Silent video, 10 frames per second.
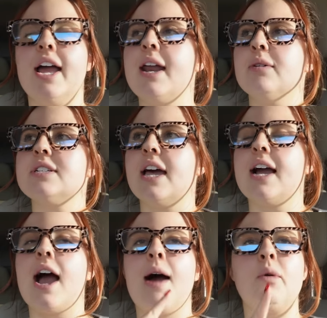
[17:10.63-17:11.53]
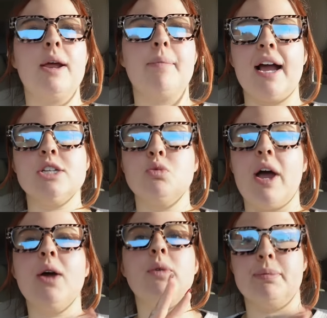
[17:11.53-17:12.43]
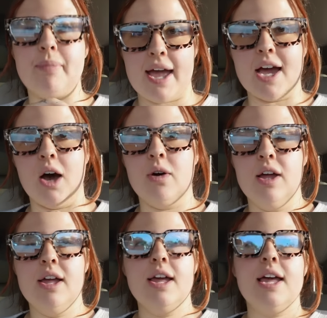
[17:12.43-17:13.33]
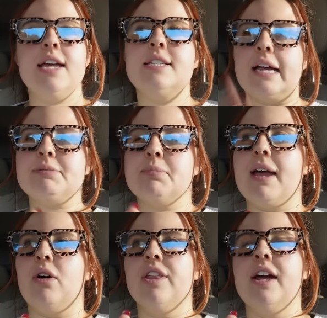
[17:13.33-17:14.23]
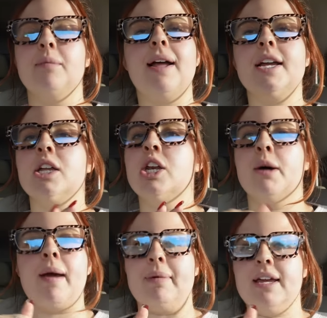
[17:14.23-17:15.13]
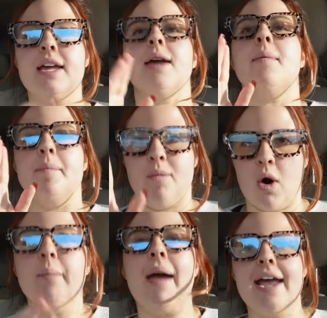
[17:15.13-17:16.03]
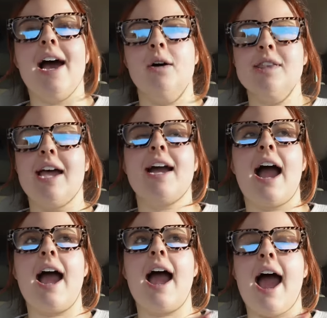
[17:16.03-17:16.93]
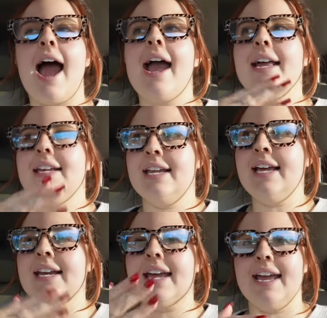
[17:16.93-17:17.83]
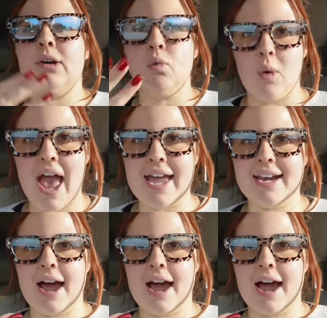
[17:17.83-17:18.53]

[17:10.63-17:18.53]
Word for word: And I was like, I want it Mike's way with mayo. He slaps the mayo on there. I'm like, no, baby, more mayo. Like, I need it wet.